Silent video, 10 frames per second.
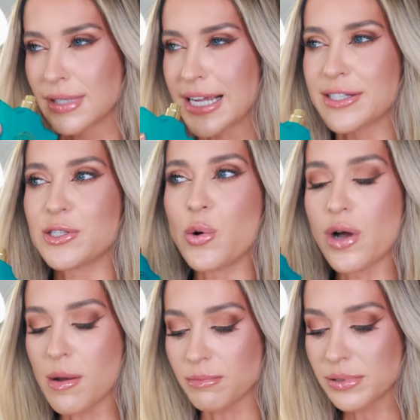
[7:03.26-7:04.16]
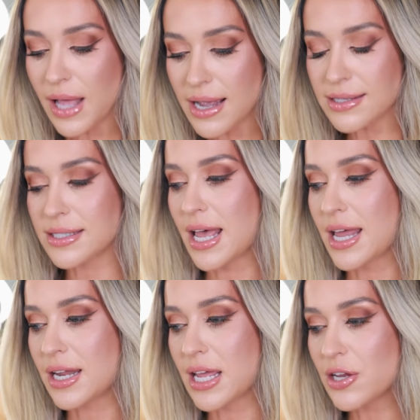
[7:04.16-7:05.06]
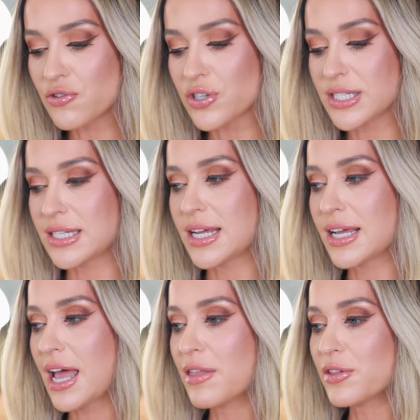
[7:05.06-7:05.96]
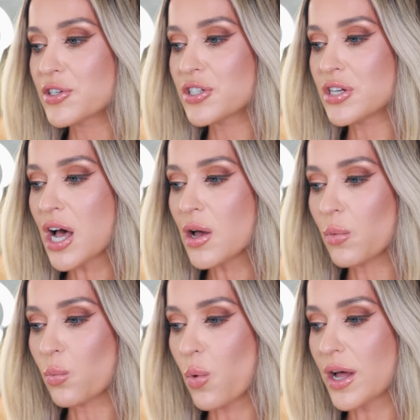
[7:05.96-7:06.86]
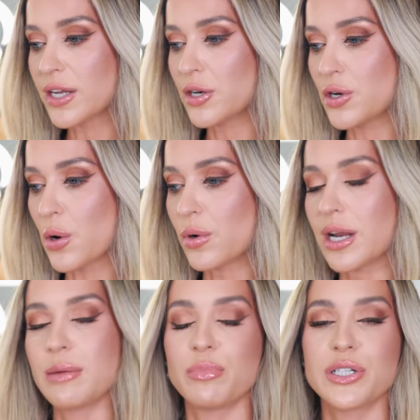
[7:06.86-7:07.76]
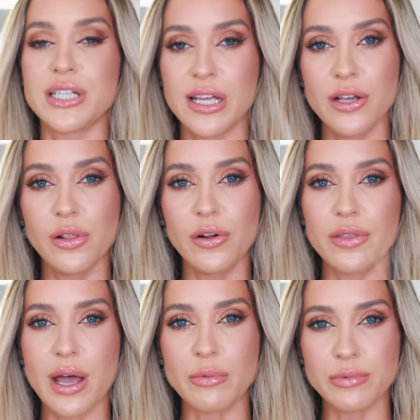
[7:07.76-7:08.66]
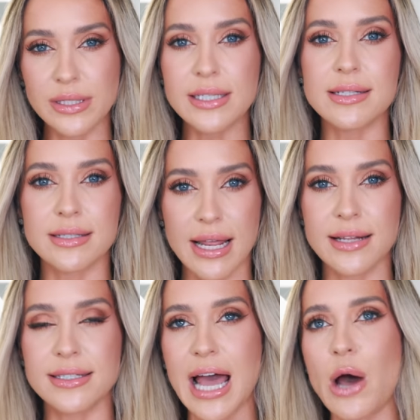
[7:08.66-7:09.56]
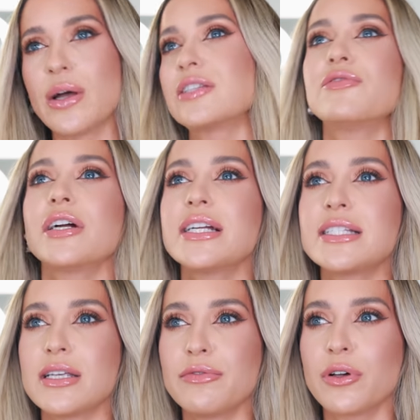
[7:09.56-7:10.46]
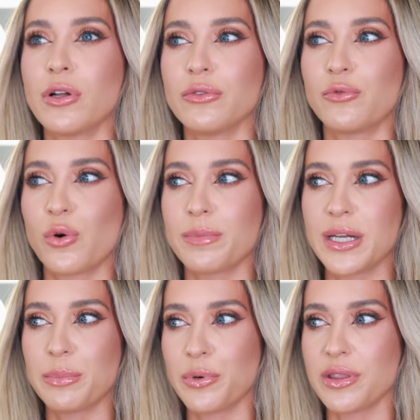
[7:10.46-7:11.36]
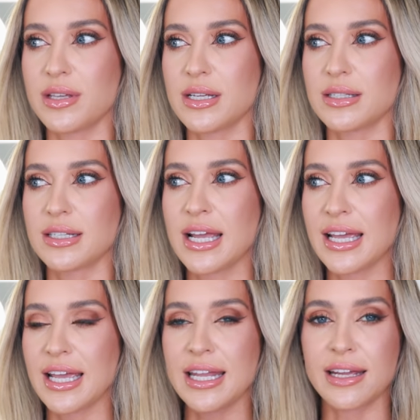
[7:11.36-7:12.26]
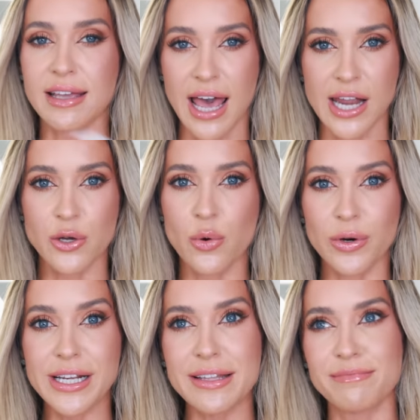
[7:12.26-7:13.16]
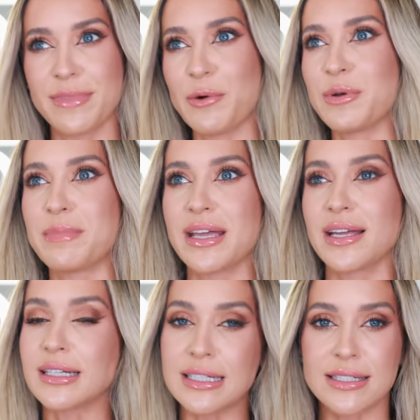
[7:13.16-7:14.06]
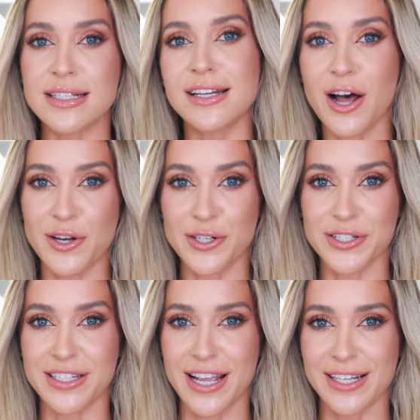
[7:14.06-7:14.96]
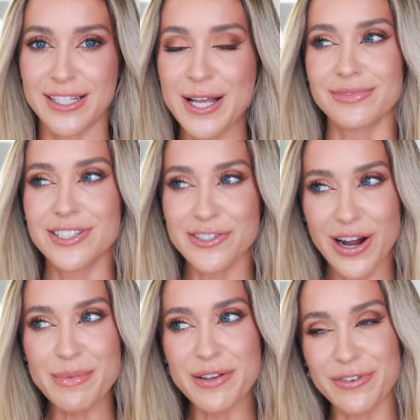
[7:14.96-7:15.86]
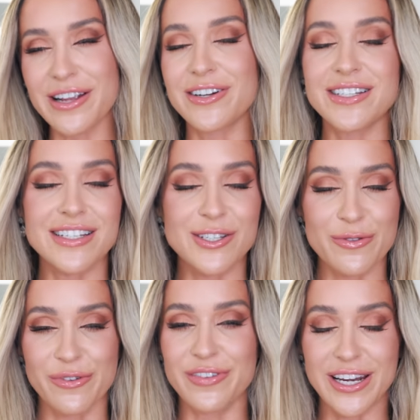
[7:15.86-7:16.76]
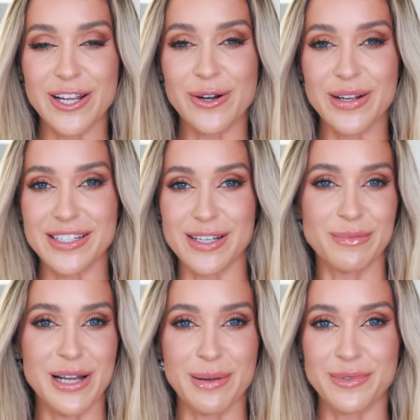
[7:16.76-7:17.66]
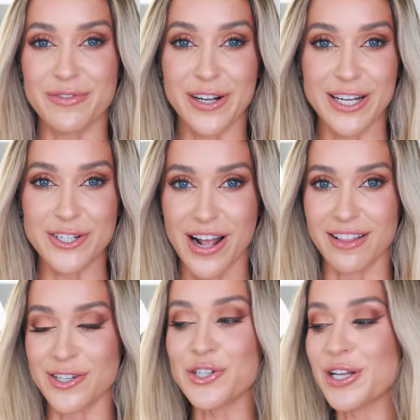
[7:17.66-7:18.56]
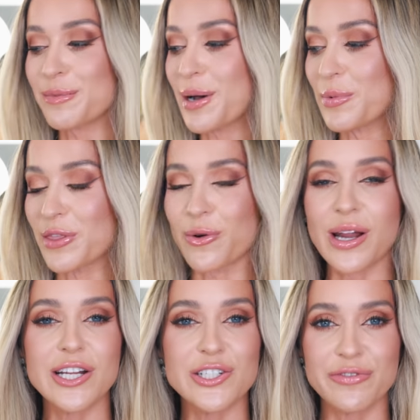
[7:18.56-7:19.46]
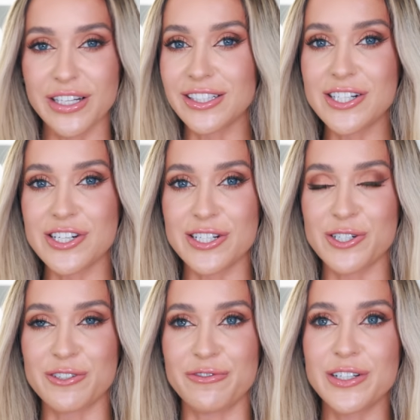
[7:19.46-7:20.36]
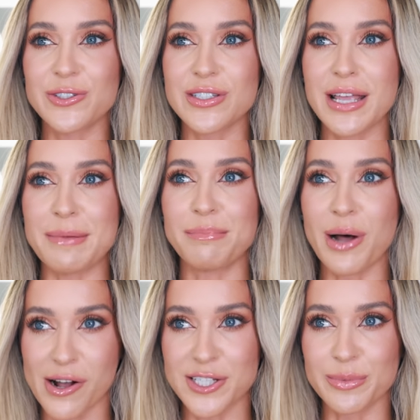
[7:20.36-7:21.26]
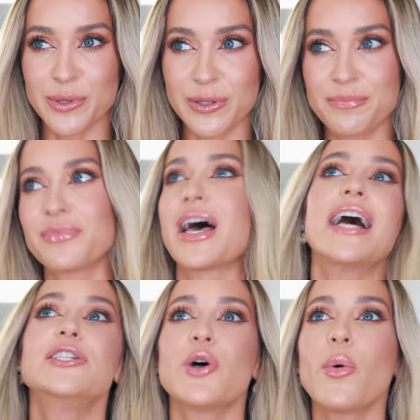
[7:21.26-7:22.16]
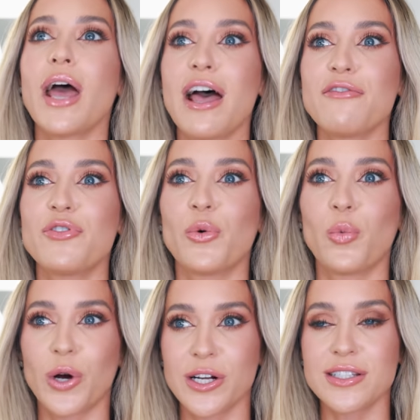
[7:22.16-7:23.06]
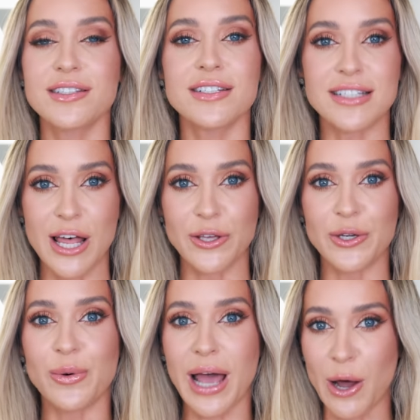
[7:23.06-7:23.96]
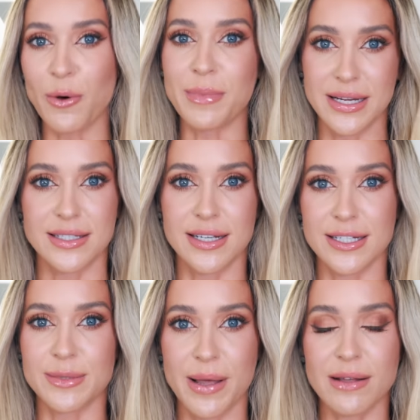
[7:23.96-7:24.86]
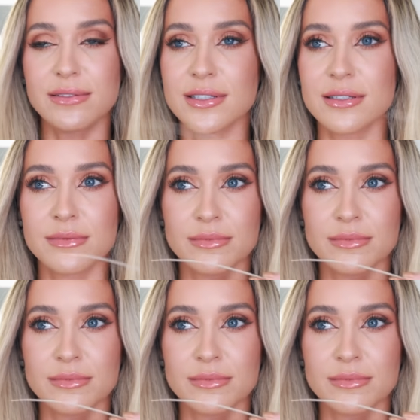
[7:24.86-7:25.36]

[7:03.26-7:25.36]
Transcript: It's so complex and interesting, and there's not one note in particular that really stands out. It's very difficult for me to put this in a category that would make it easy to understand. Describing fragrances through video is sometimes very challenging, but with Greenwich Village, it just feels impossible. I don't have the words to tell you how amazing it smells.